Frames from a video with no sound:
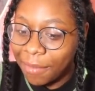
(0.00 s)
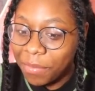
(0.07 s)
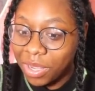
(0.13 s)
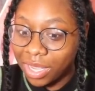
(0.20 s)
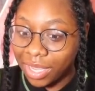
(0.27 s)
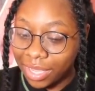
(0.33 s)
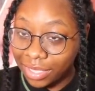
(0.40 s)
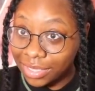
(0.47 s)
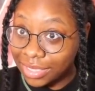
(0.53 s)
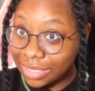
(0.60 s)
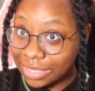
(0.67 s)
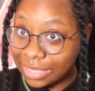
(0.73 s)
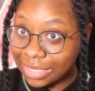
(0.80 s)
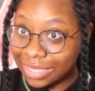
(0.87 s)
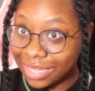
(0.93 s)
But
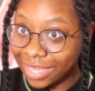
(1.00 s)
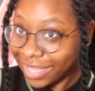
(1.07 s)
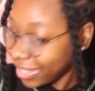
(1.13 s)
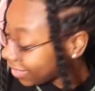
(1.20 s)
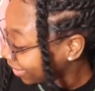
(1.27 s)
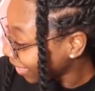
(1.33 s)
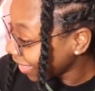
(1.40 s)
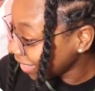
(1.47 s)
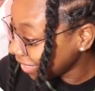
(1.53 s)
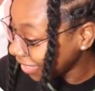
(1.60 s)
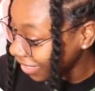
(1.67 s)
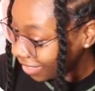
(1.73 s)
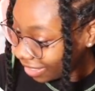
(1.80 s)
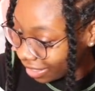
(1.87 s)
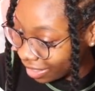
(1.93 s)

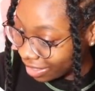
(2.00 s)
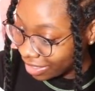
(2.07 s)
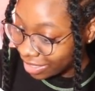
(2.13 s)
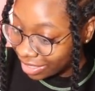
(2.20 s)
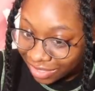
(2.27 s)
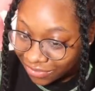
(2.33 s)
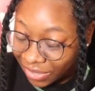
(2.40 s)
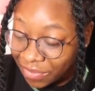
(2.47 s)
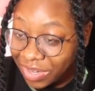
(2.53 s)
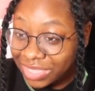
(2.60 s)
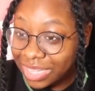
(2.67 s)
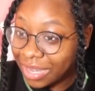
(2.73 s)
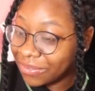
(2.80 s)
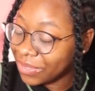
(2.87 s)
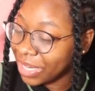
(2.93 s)
yeah, Five
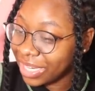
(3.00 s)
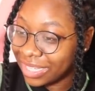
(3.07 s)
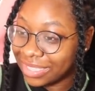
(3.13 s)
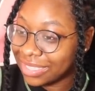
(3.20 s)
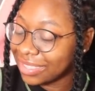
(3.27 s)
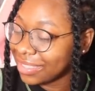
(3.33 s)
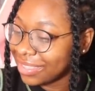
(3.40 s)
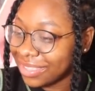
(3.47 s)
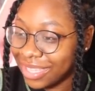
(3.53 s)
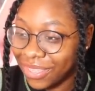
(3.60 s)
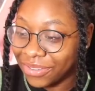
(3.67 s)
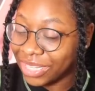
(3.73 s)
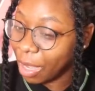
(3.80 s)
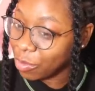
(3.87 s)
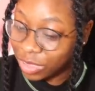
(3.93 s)
Nights at Freddy's
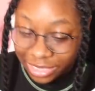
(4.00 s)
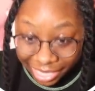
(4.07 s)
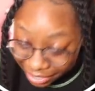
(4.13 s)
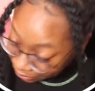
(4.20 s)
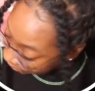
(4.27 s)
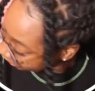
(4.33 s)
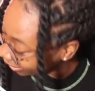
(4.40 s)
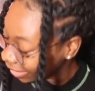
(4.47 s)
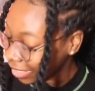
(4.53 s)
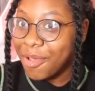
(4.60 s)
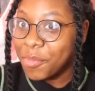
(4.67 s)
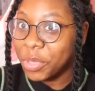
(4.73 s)
another type of scary.